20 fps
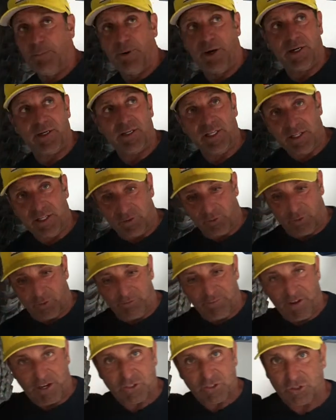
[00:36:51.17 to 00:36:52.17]
but it'll
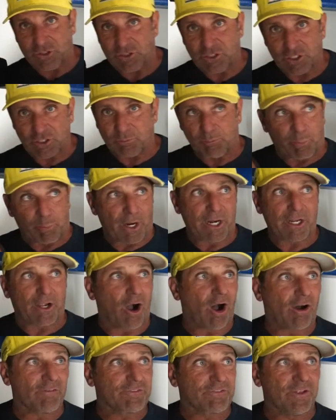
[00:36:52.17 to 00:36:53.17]
eventually just break
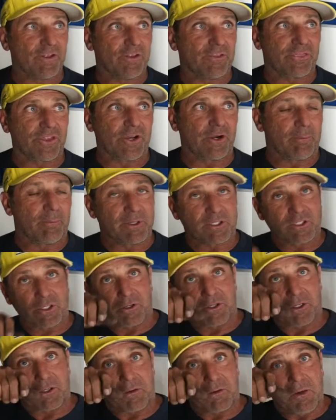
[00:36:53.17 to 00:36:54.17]
off the thinner
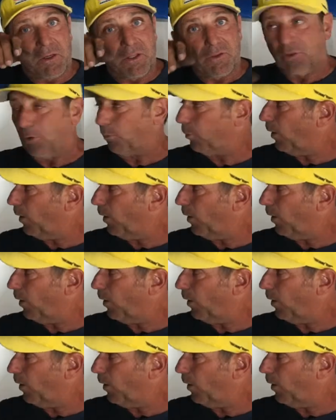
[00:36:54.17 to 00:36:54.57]
material. The